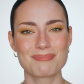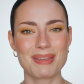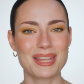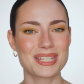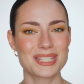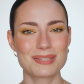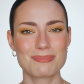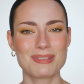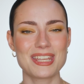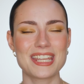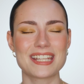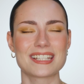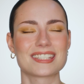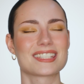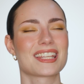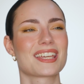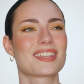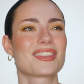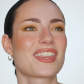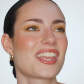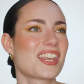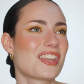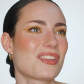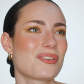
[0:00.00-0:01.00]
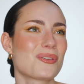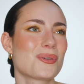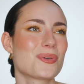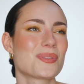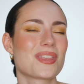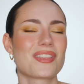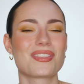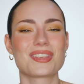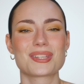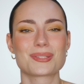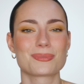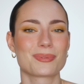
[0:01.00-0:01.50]
meant to be. It's like they knew
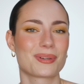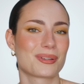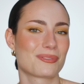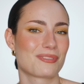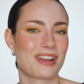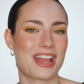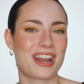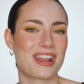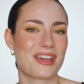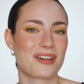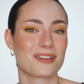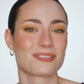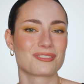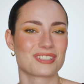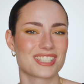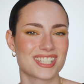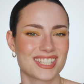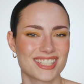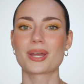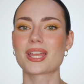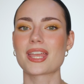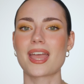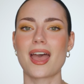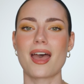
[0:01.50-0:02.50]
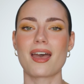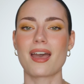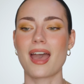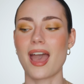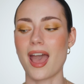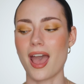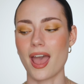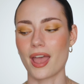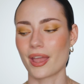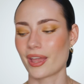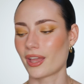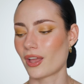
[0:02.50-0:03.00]
that this one ran out. But yeah,
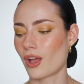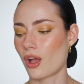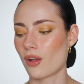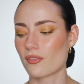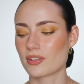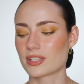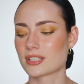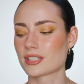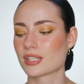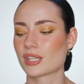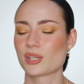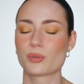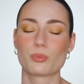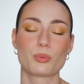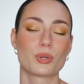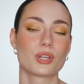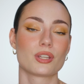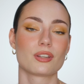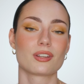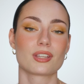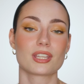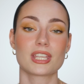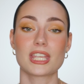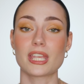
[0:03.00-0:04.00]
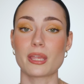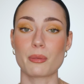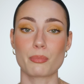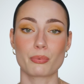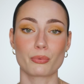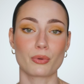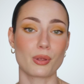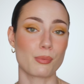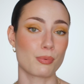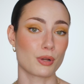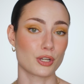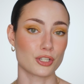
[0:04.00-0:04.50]
I obviously would keep
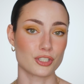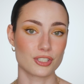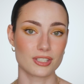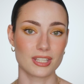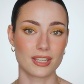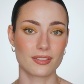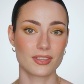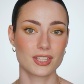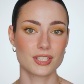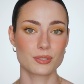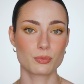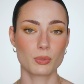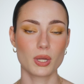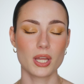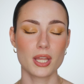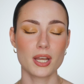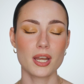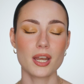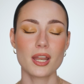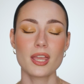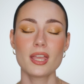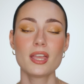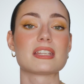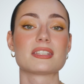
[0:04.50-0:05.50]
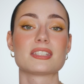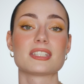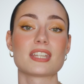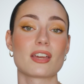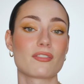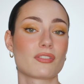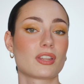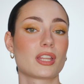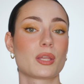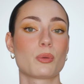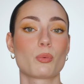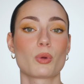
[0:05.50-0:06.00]
repurchasing this one. It's
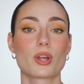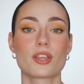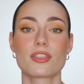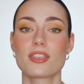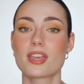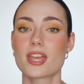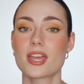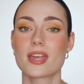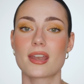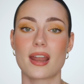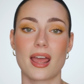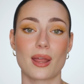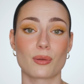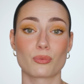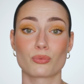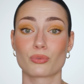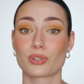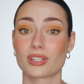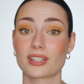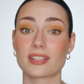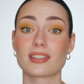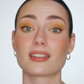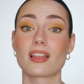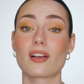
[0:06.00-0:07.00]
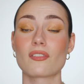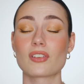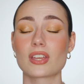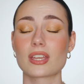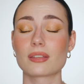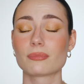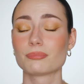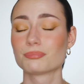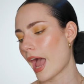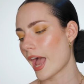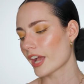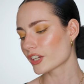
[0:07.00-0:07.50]
definitely worth it. I really love
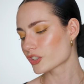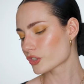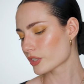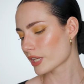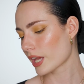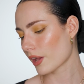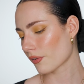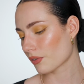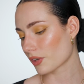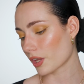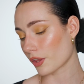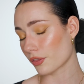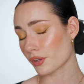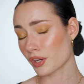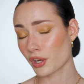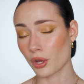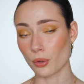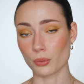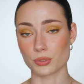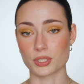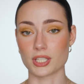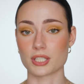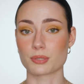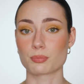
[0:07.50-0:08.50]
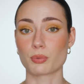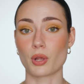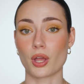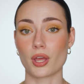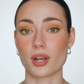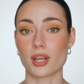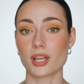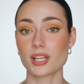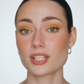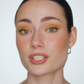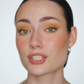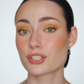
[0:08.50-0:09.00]
it. I actually have another Kosas
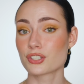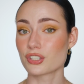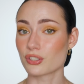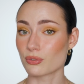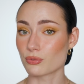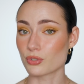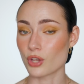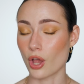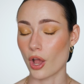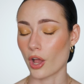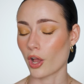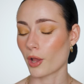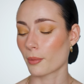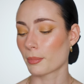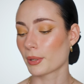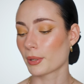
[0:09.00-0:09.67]
product to talk